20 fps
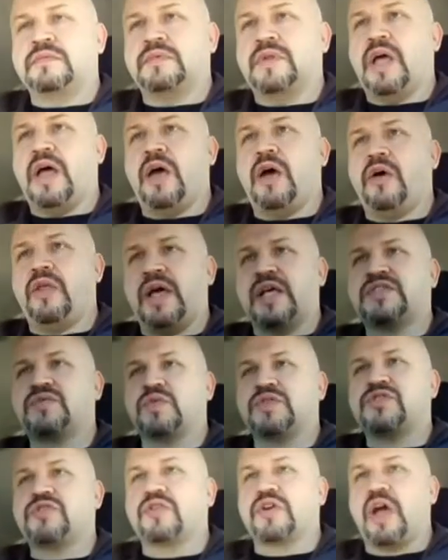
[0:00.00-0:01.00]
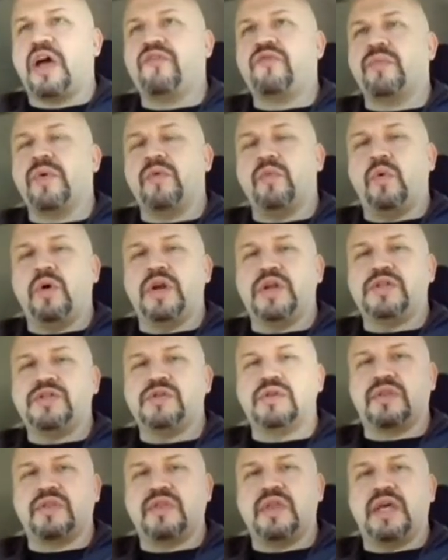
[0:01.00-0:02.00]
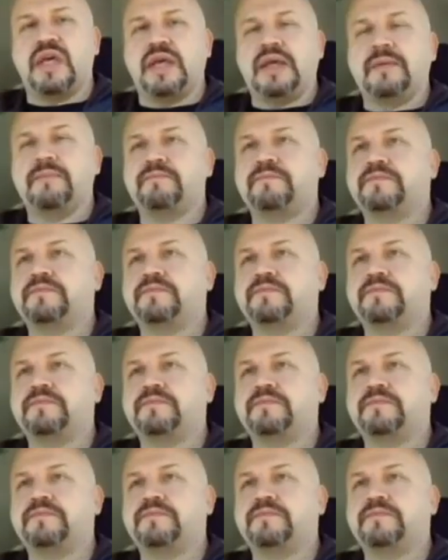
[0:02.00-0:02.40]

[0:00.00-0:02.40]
No, that's what your government wanted you to think.